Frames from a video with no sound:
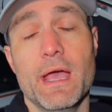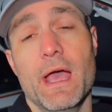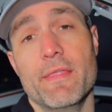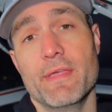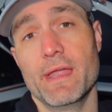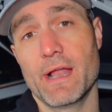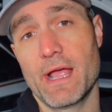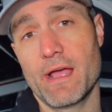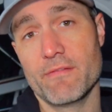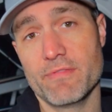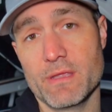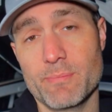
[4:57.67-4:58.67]
And then I
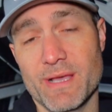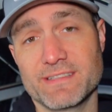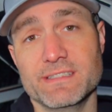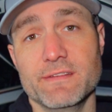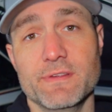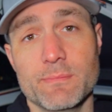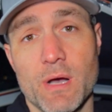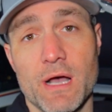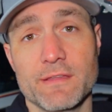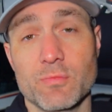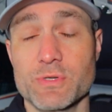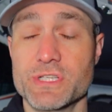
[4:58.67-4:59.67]
have the
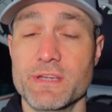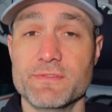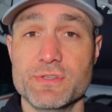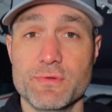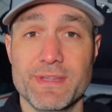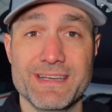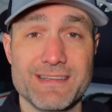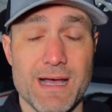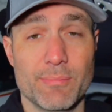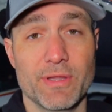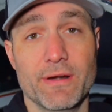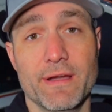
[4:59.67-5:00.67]
BestEVMods, which gives you the
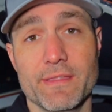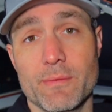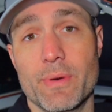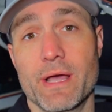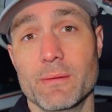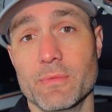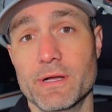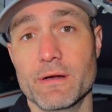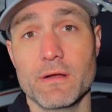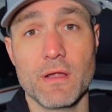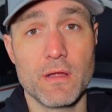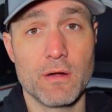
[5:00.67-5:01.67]
top layer and the bottom layer.